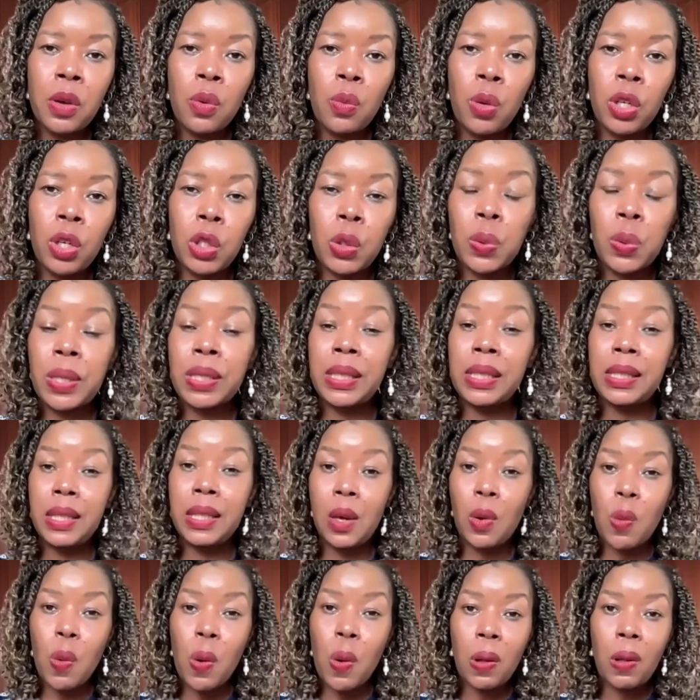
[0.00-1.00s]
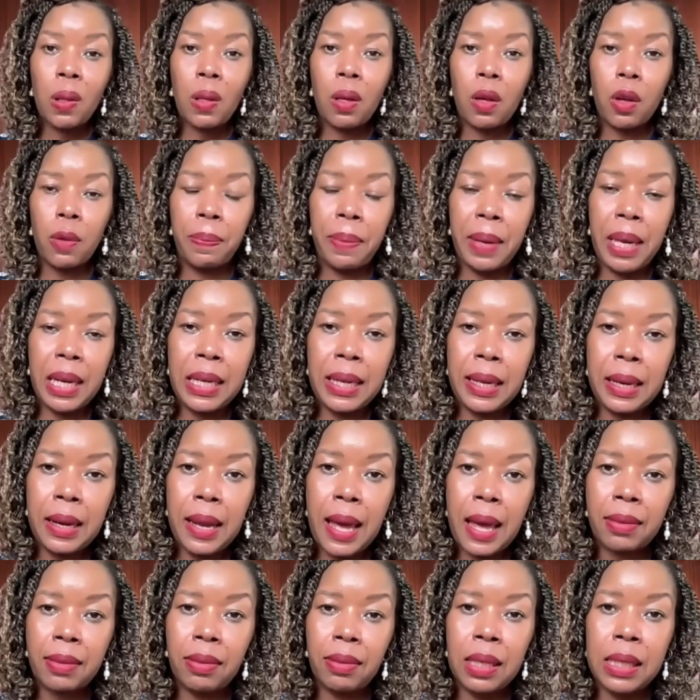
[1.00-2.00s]
which was the war opinion
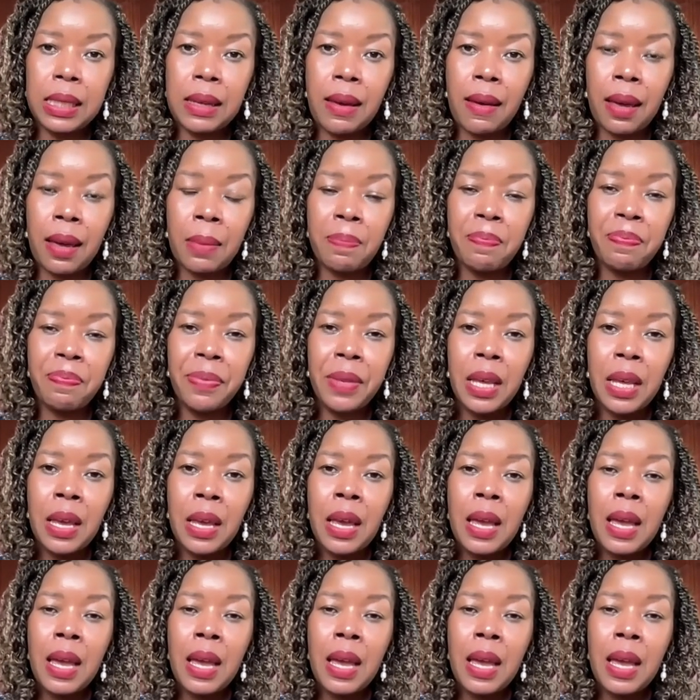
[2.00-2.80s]
at the time.